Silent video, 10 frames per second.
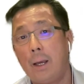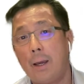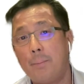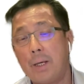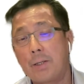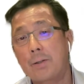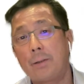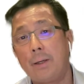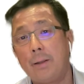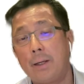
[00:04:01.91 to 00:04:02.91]
And
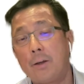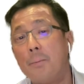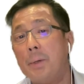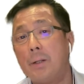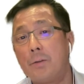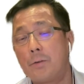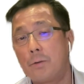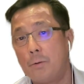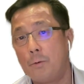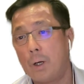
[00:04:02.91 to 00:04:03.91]
basically, they committed
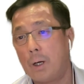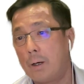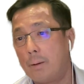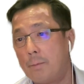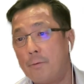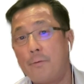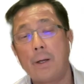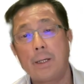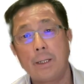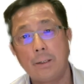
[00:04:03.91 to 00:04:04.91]
to
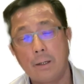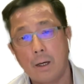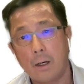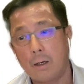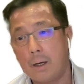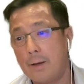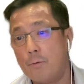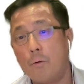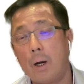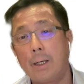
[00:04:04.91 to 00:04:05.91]
funding
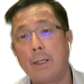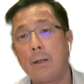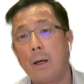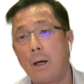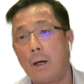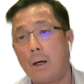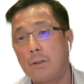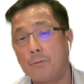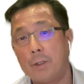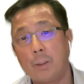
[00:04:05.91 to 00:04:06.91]
and running a
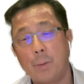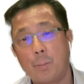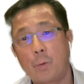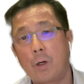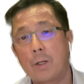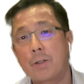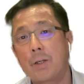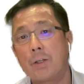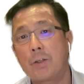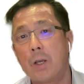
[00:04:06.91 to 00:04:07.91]
development
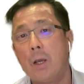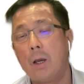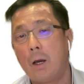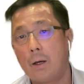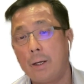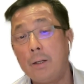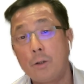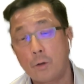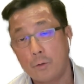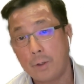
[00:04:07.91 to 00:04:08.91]
process in
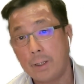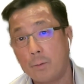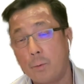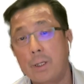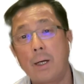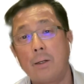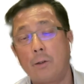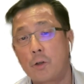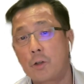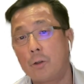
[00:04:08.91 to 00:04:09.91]
Korea with
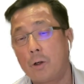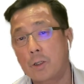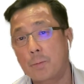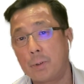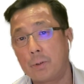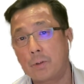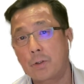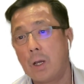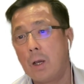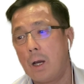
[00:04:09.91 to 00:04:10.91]
gynecological hospitals
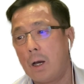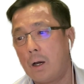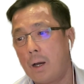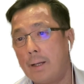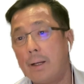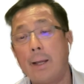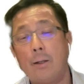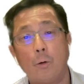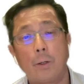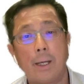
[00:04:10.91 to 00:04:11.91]
and
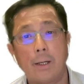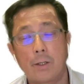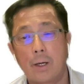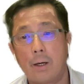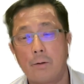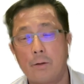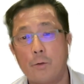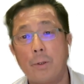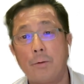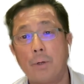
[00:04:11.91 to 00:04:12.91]
looking at
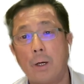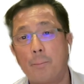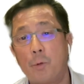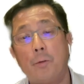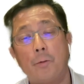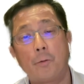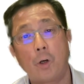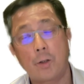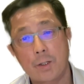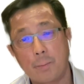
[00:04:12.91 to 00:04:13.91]
doing proof of
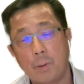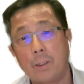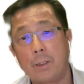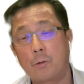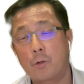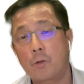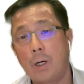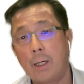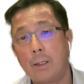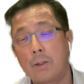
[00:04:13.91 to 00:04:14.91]
concept clinical
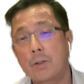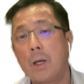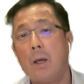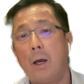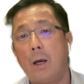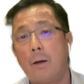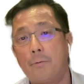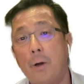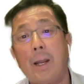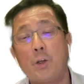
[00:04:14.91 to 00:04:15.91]
trials
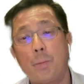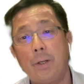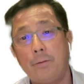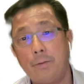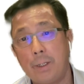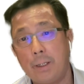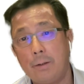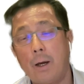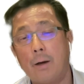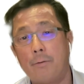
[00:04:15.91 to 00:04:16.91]
for HPV
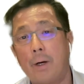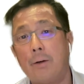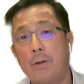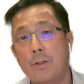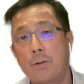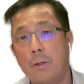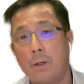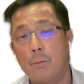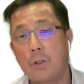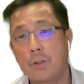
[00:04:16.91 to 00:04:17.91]
virus,
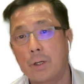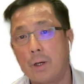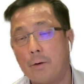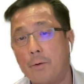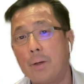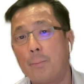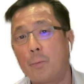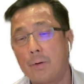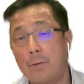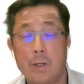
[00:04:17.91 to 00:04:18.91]
which is
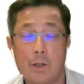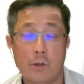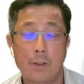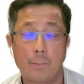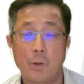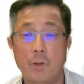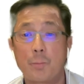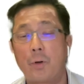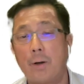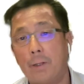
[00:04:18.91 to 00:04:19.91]
it's actually the most
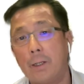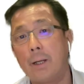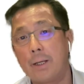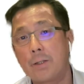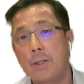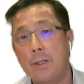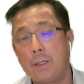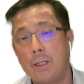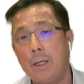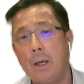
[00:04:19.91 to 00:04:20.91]
prevalent
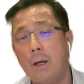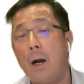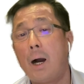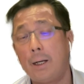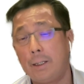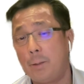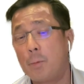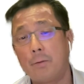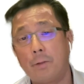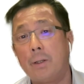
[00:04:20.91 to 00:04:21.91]
STD, highly
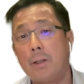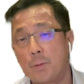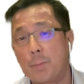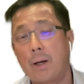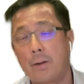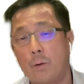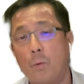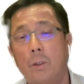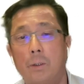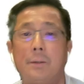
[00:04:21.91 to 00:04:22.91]
prevalent in this part of the
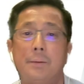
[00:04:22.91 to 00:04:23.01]
world.